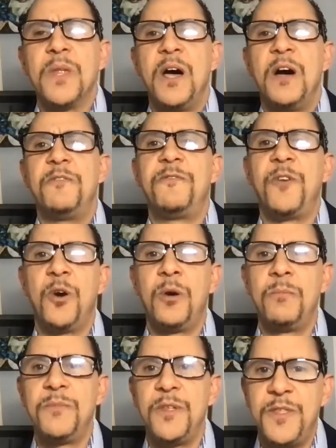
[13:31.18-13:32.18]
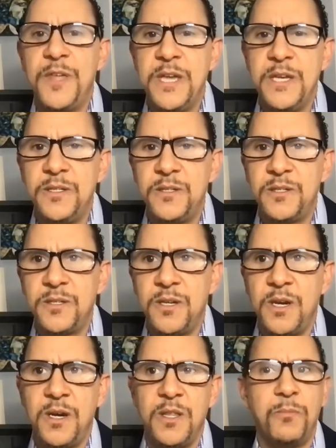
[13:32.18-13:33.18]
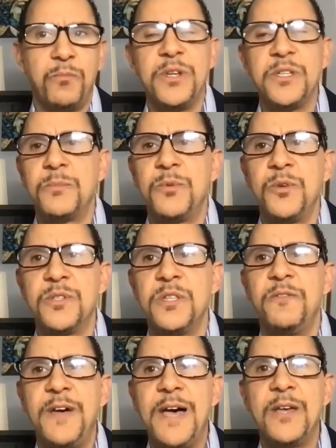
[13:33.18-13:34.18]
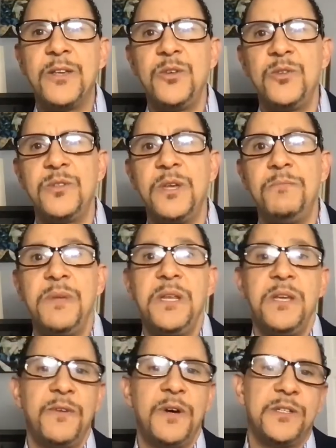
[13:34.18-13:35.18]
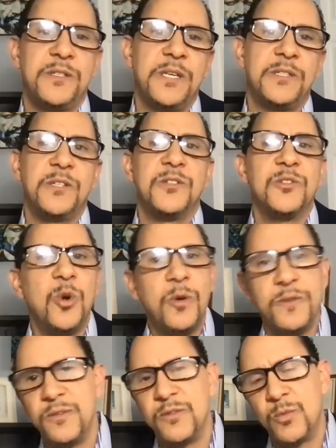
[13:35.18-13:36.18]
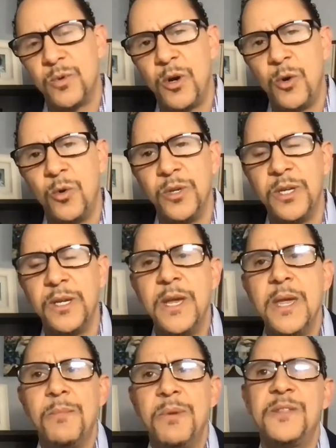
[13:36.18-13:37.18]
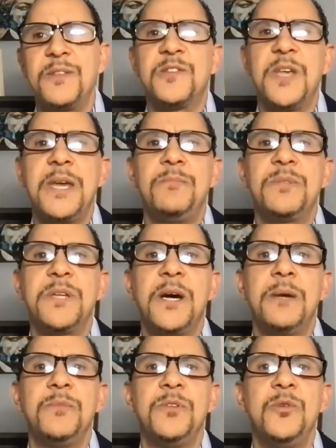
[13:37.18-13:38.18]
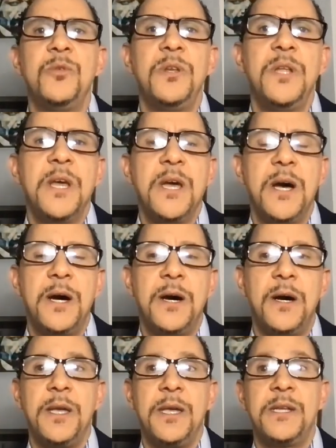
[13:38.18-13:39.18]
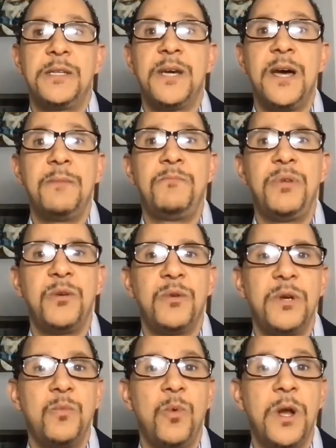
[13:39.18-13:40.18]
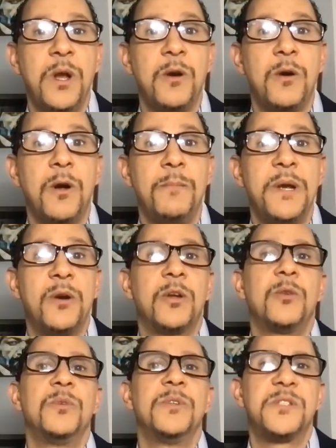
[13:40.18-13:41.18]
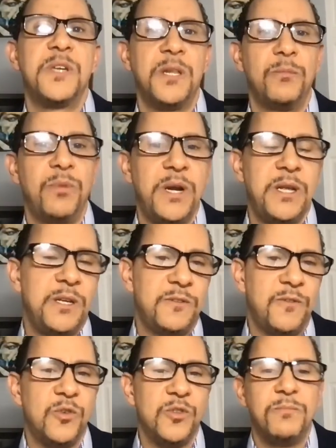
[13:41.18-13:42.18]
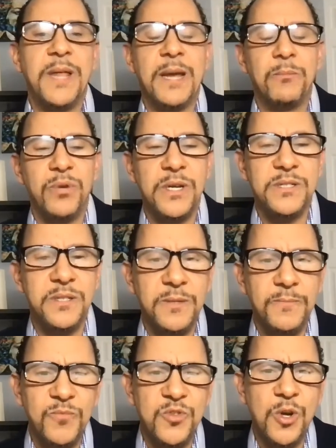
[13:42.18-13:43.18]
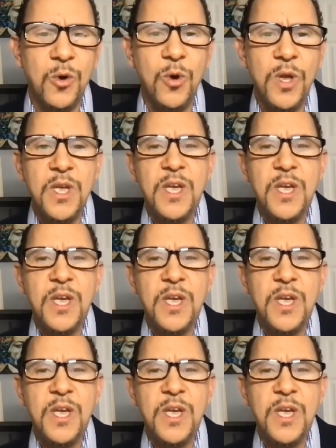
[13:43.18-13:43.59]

affirm the things, the principles and the values that many of us as conservatives were holding, but at the same time do it at a time period where America was celebrating its first Black president. And so